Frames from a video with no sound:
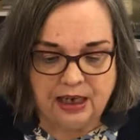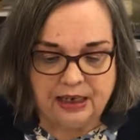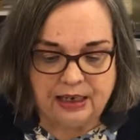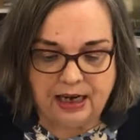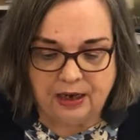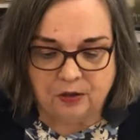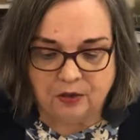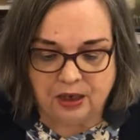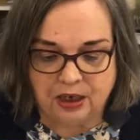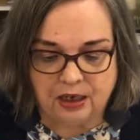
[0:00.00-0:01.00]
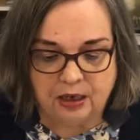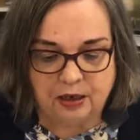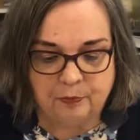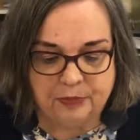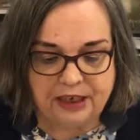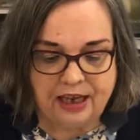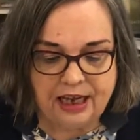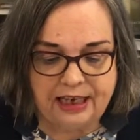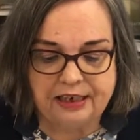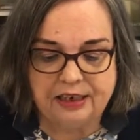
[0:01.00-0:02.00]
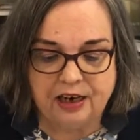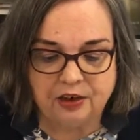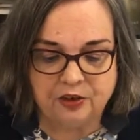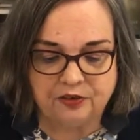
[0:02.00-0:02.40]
Now, behind Dr.